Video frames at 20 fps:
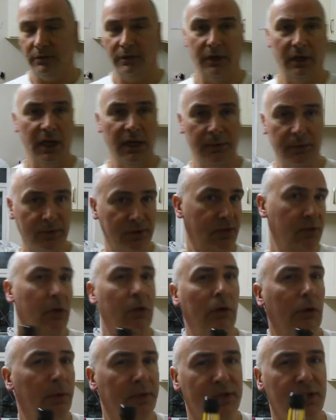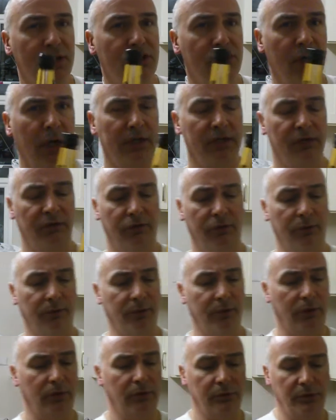The labels are always attractive from
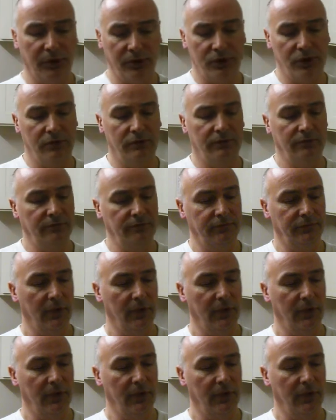Thornbridge.